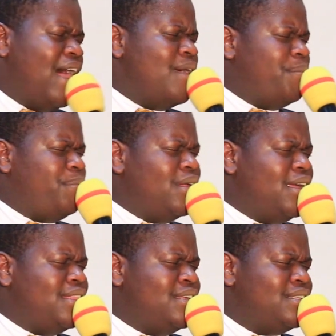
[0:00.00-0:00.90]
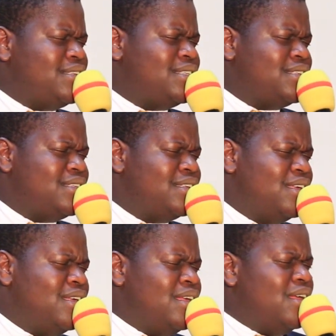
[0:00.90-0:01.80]
I pray this
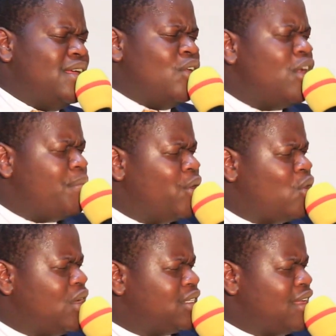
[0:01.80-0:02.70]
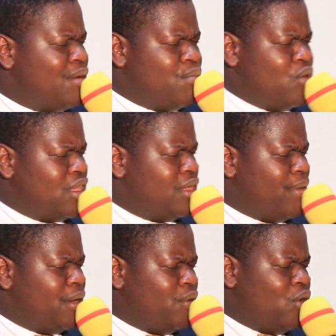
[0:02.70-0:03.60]
not because I am worthy,
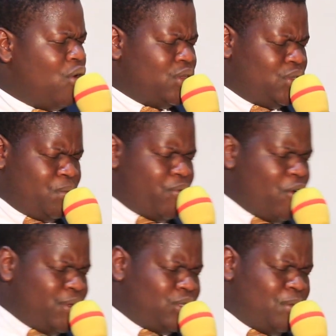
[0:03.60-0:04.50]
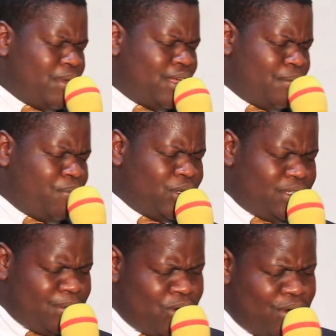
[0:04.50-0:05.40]
but because you promised to make it
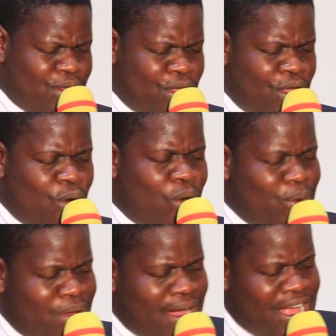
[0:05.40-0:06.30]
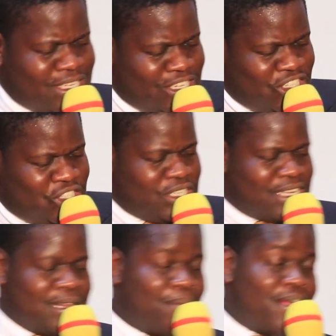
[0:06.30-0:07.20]
possible. When we ask in
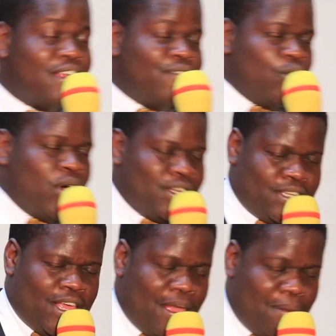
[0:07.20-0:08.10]
Jesus' name, let everyone say